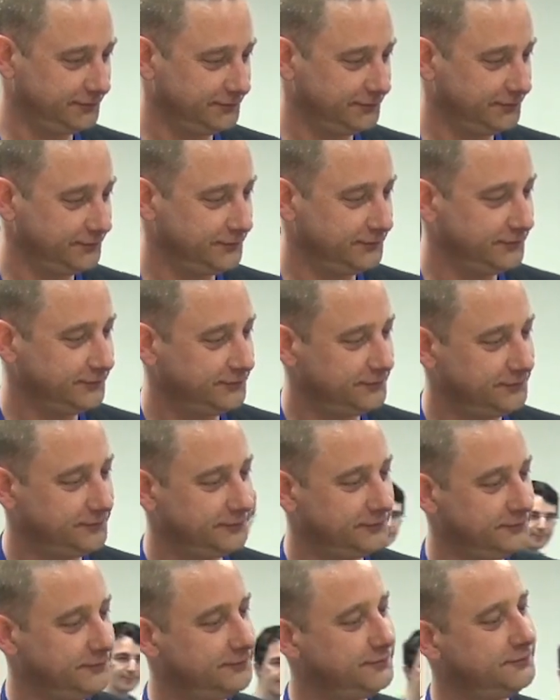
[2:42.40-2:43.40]

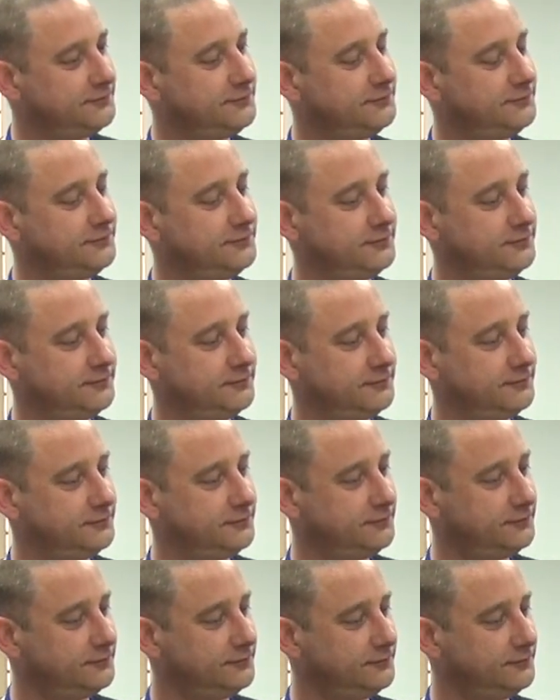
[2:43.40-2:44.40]

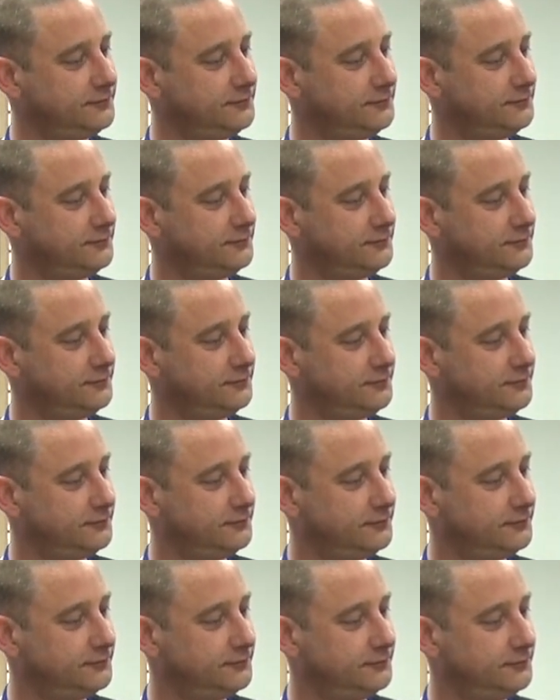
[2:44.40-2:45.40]

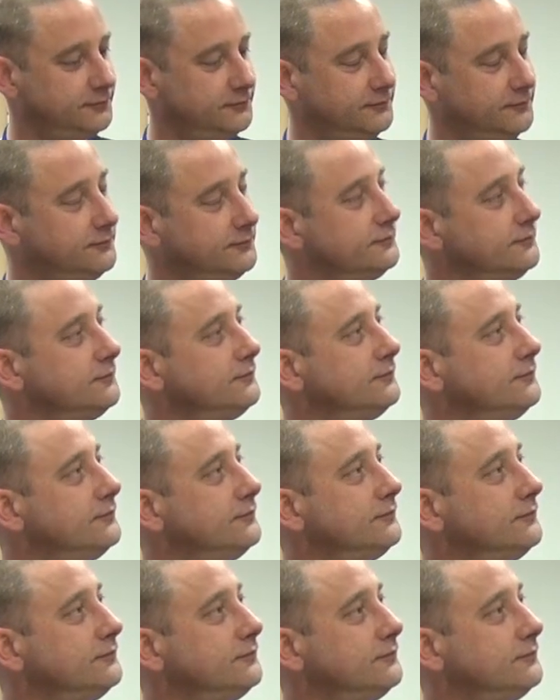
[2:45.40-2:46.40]

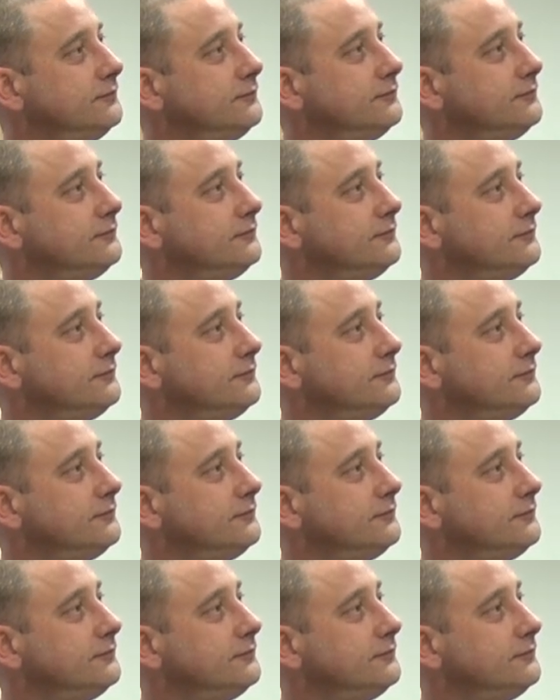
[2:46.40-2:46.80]
[no speech]